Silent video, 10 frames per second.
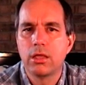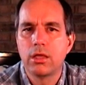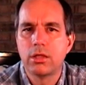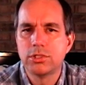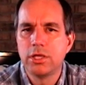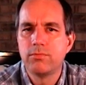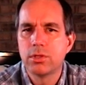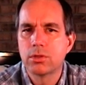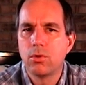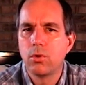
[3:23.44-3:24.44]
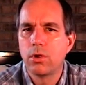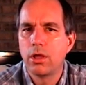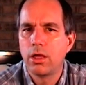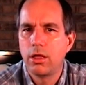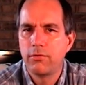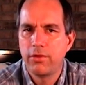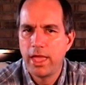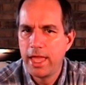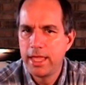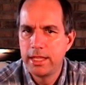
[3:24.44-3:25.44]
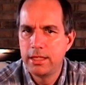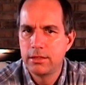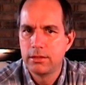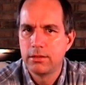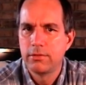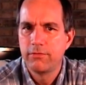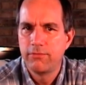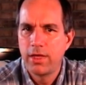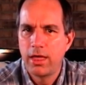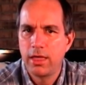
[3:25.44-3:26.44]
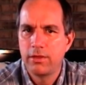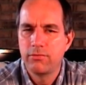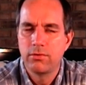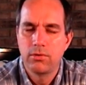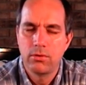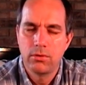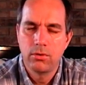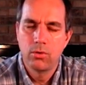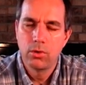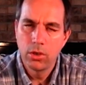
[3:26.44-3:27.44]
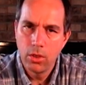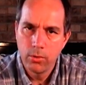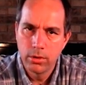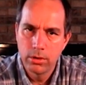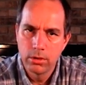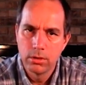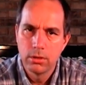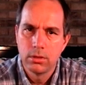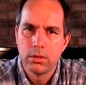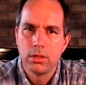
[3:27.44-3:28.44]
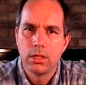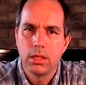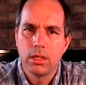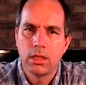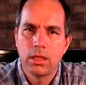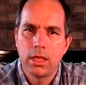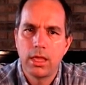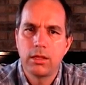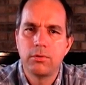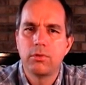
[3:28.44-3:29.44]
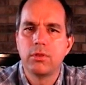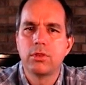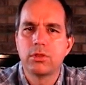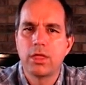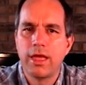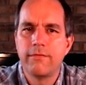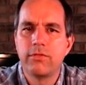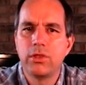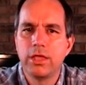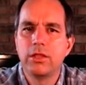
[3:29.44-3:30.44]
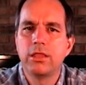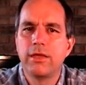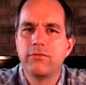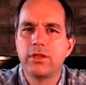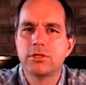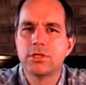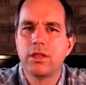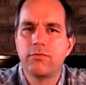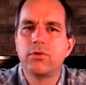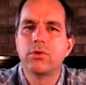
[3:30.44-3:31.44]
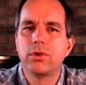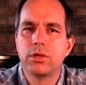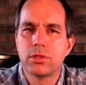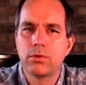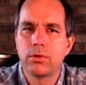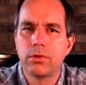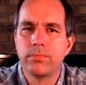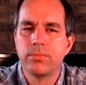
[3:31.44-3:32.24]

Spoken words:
achievement score of 85 or lower, and have the legal definition of a learning disorder.